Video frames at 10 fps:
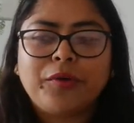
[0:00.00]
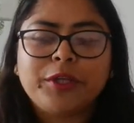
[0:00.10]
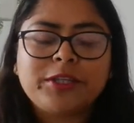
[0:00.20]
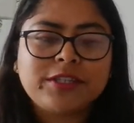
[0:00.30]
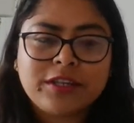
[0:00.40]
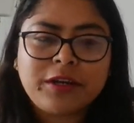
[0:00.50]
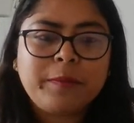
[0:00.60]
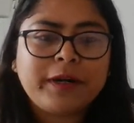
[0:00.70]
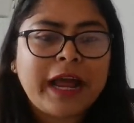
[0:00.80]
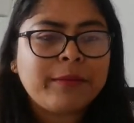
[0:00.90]
with
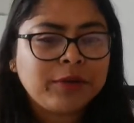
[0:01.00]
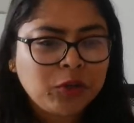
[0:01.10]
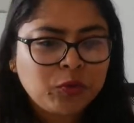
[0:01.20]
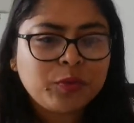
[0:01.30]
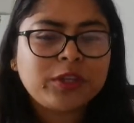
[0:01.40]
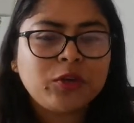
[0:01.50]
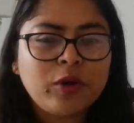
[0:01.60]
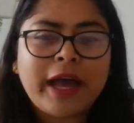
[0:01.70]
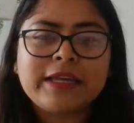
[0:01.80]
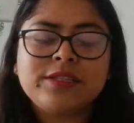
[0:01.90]
sir, but I'm new with
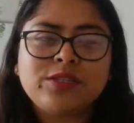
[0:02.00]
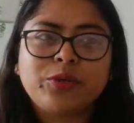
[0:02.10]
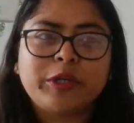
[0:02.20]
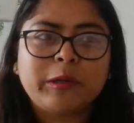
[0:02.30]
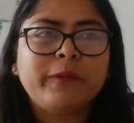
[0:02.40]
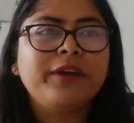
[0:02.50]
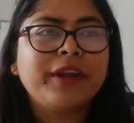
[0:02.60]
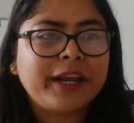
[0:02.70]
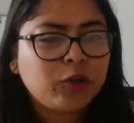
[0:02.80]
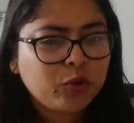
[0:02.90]
you guys, so it will be
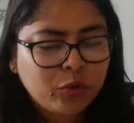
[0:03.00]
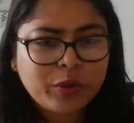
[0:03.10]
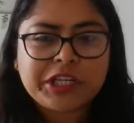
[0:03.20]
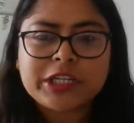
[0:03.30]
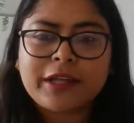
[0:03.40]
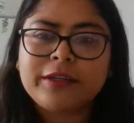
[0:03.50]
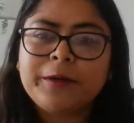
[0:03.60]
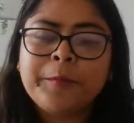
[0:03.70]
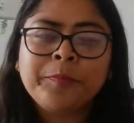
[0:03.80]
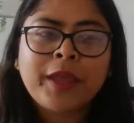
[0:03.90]
great to know each
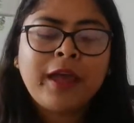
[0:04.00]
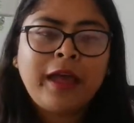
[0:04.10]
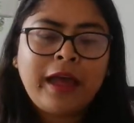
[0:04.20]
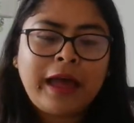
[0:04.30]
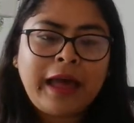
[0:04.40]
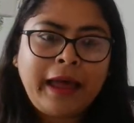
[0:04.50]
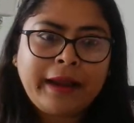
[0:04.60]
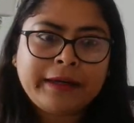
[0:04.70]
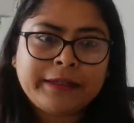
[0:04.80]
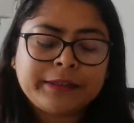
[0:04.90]
other.
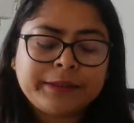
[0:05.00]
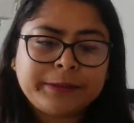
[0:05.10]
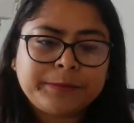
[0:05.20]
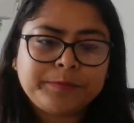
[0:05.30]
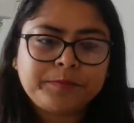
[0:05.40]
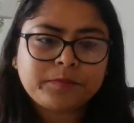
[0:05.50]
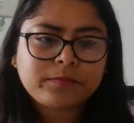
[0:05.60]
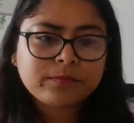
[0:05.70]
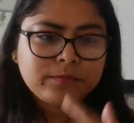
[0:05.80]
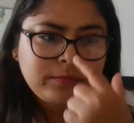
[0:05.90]
And
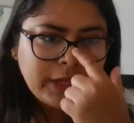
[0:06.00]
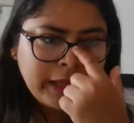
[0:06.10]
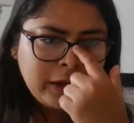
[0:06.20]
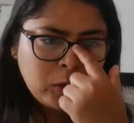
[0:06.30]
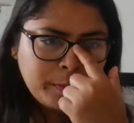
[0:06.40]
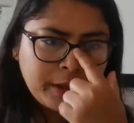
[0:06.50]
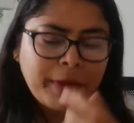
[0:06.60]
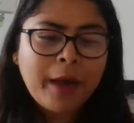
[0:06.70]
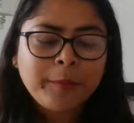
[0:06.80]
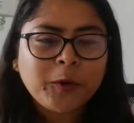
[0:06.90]
hello,
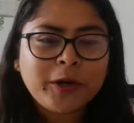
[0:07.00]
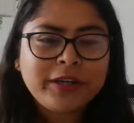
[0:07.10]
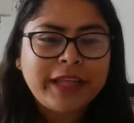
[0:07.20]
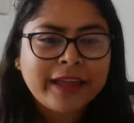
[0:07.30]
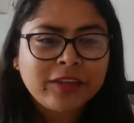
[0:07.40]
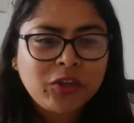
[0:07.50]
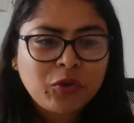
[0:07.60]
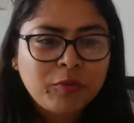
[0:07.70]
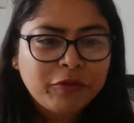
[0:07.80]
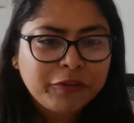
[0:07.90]
ma'am. I'm good. Thank
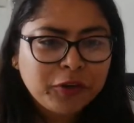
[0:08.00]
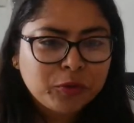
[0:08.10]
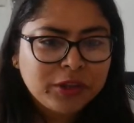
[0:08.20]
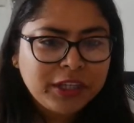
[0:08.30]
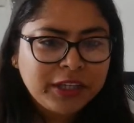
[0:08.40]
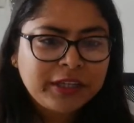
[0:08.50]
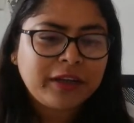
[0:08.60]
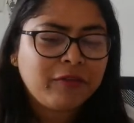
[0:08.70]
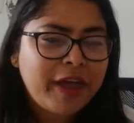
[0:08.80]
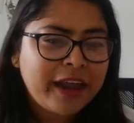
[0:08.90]
you,
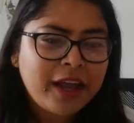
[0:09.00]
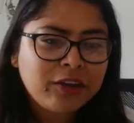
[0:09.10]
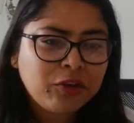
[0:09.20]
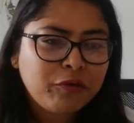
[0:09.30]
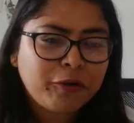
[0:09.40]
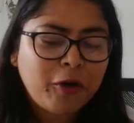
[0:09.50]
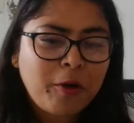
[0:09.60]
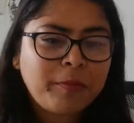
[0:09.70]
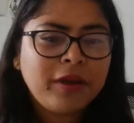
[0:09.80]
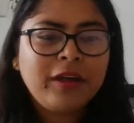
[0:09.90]
Mofinuddin. Where are you
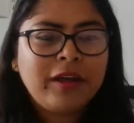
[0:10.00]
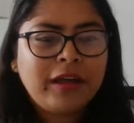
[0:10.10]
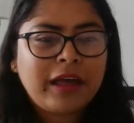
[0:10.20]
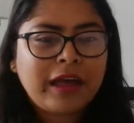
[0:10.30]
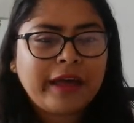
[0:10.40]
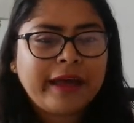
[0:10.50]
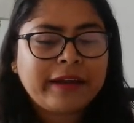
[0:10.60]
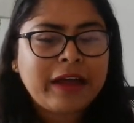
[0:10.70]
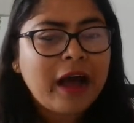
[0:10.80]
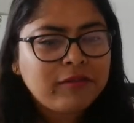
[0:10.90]
from?
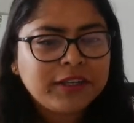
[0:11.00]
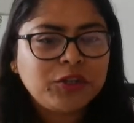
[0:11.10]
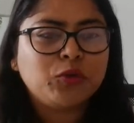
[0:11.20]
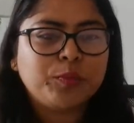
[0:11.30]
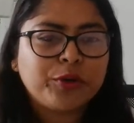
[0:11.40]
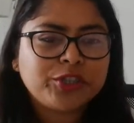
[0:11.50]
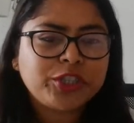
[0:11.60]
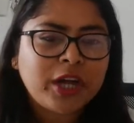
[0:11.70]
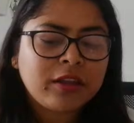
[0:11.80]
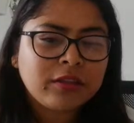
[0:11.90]
And how are you?
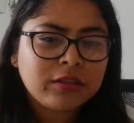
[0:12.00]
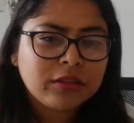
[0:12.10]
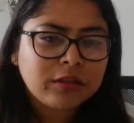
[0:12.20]
Prashant